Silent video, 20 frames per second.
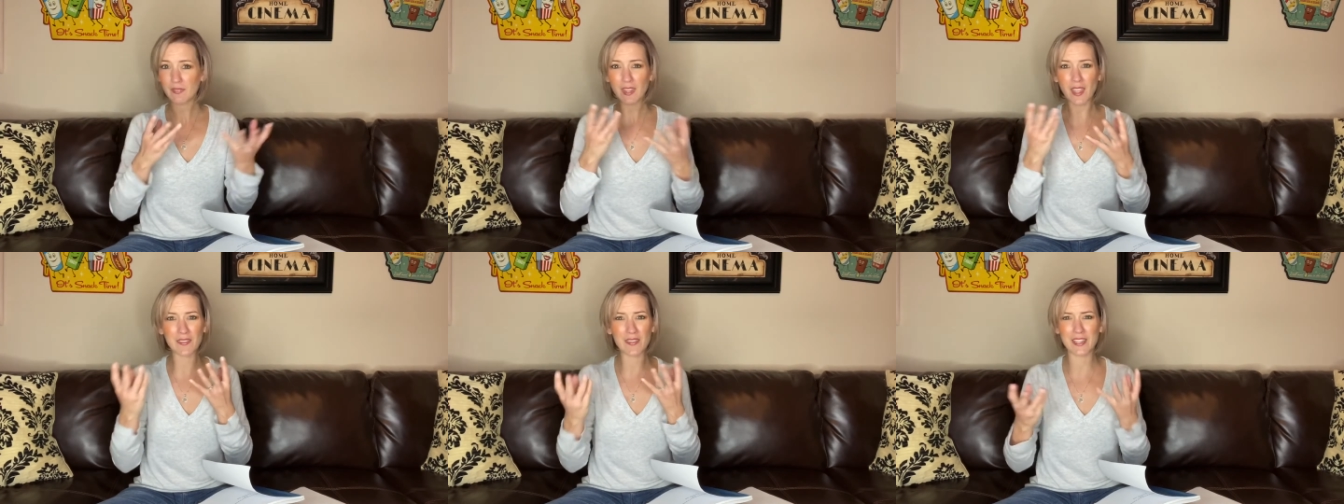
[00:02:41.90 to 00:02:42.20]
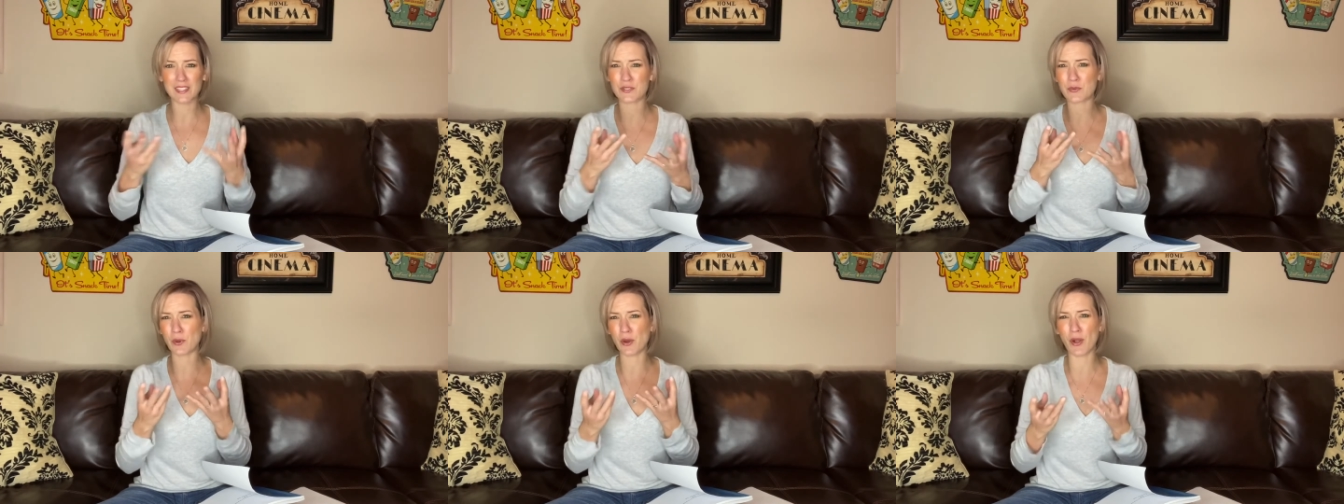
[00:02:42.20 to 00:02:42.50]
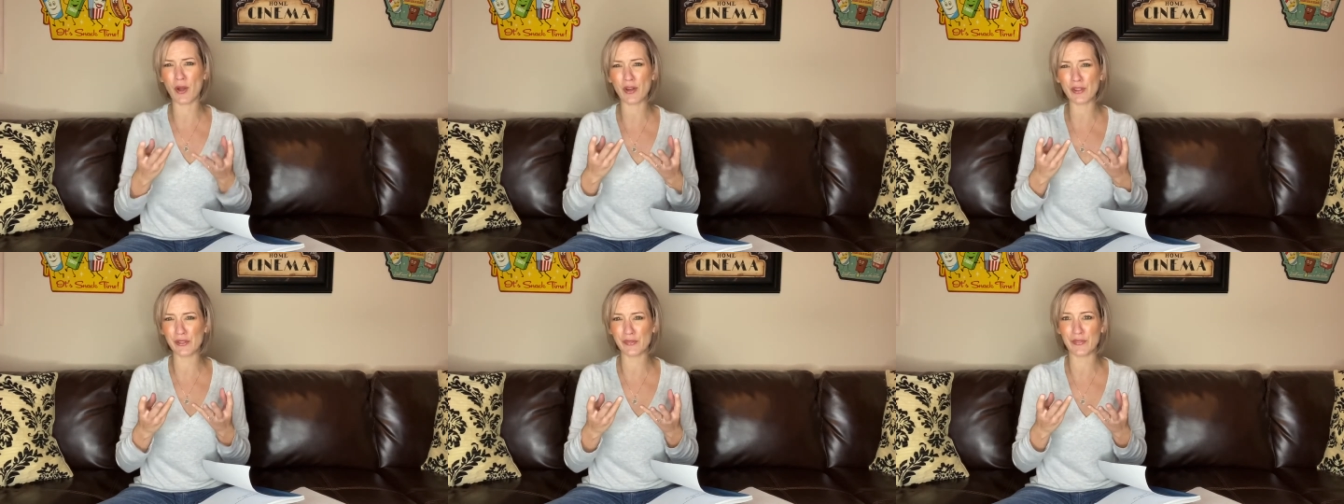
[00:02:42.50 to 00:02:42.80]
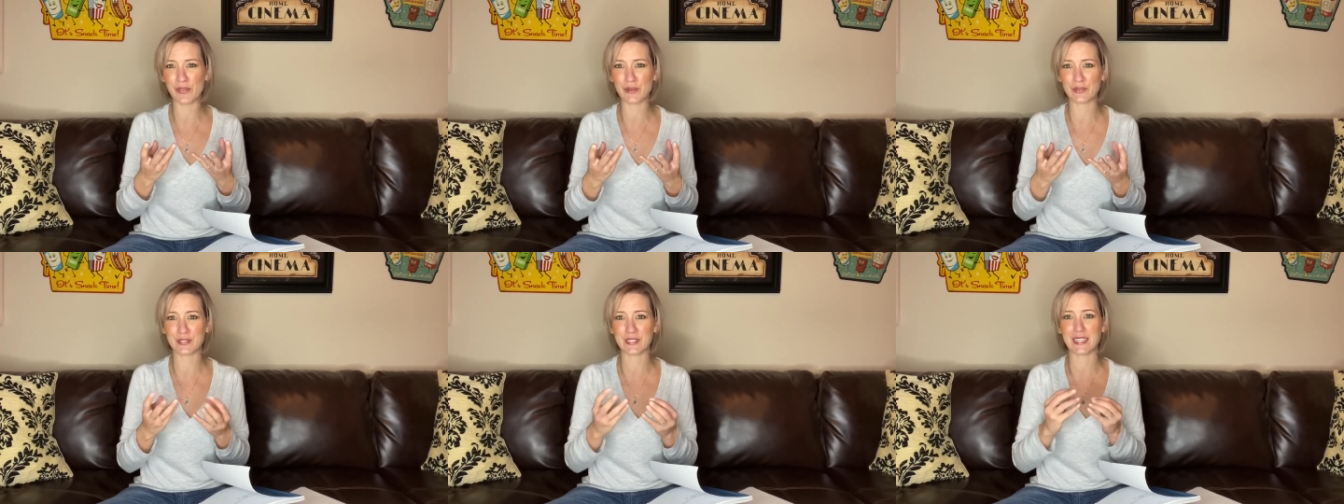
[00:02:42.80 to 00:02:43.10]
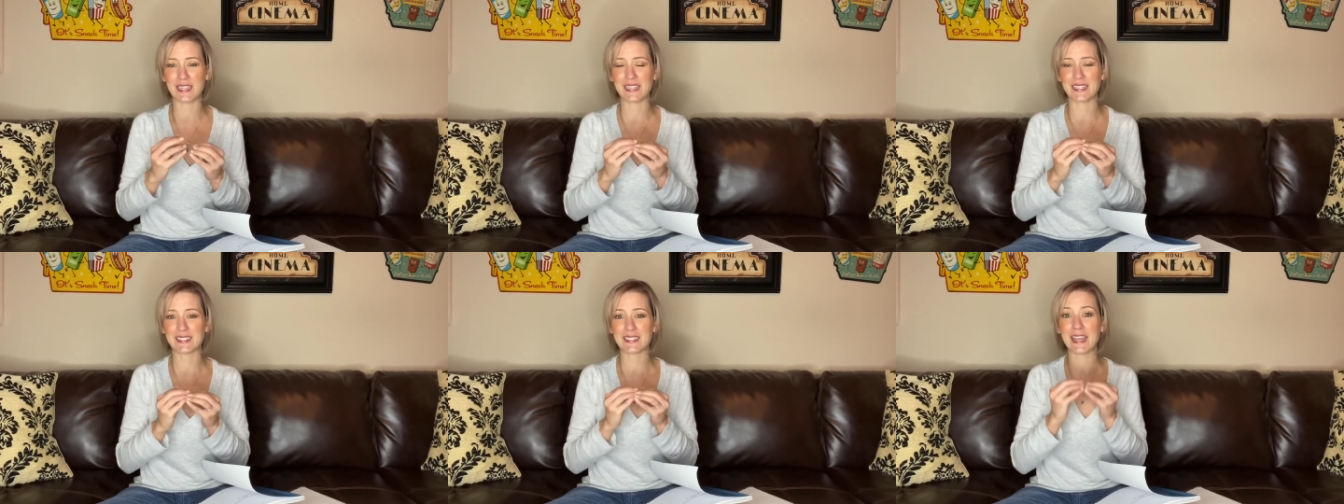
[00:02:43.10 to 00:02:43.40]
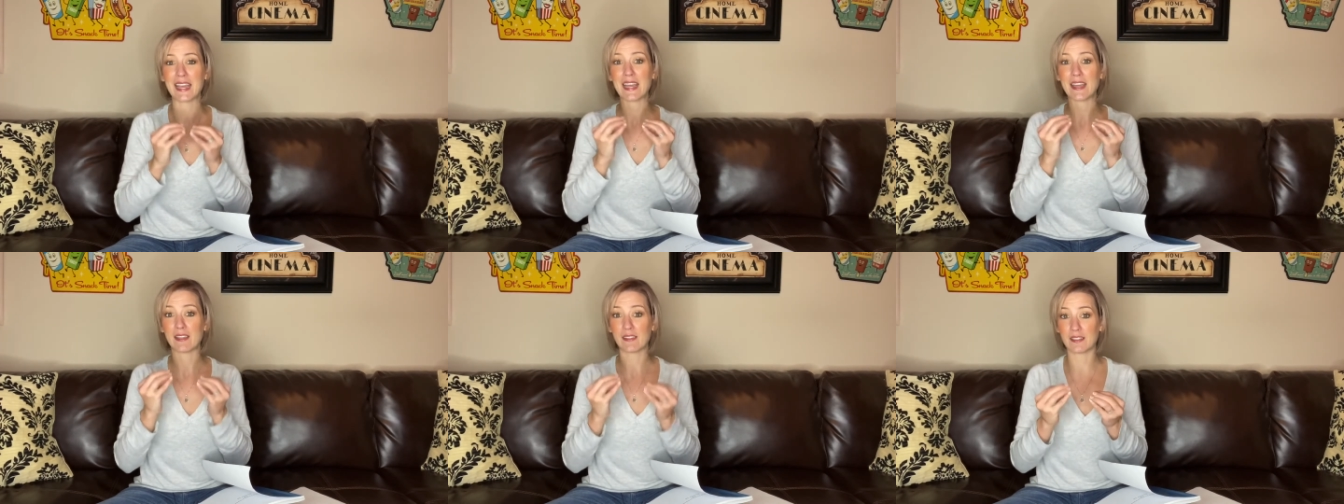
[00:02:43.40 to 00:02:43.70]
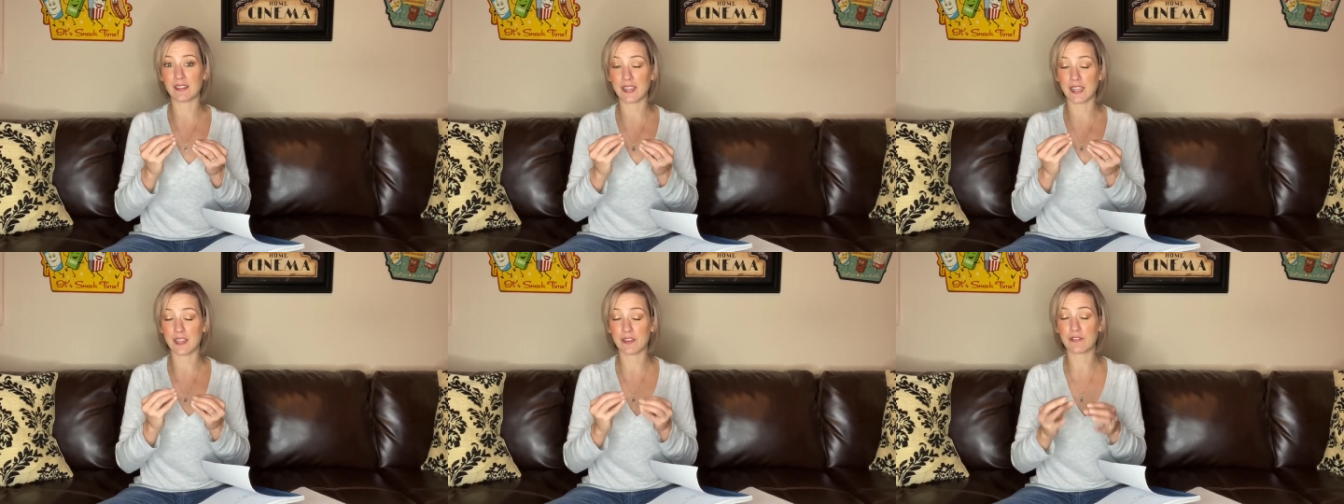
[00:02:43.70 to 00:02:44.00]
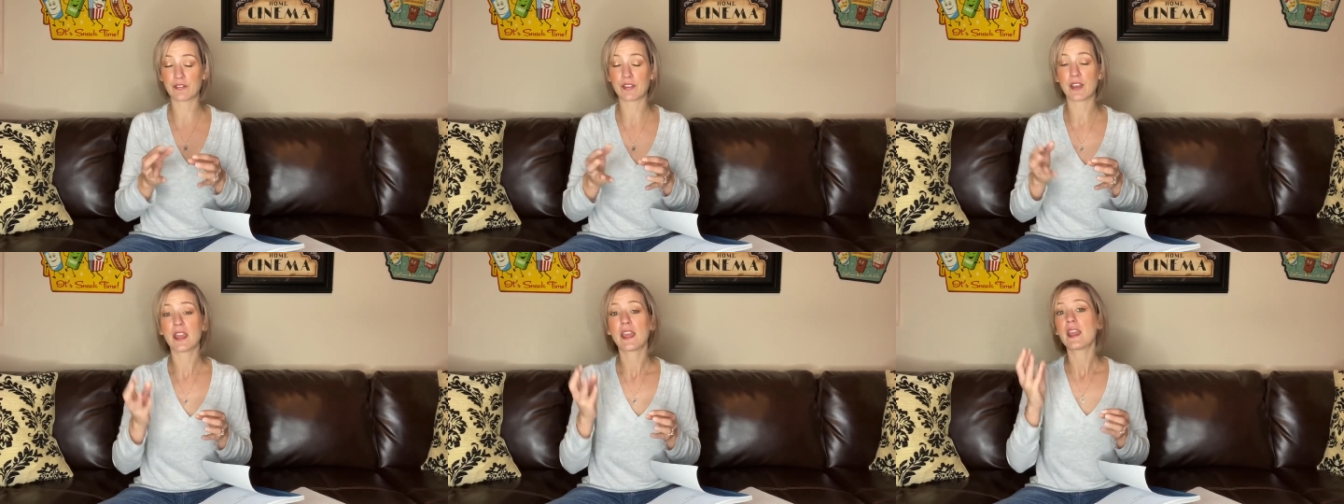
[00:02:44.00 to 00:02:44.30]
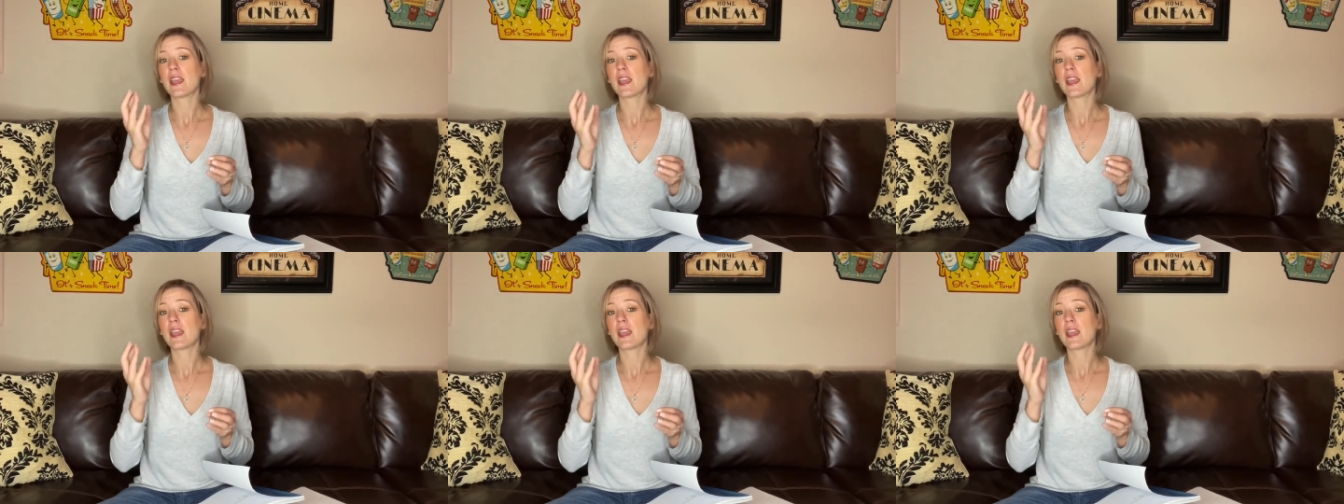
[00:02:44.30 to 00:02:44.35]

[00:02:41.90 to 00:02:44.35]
that's where all of those things live.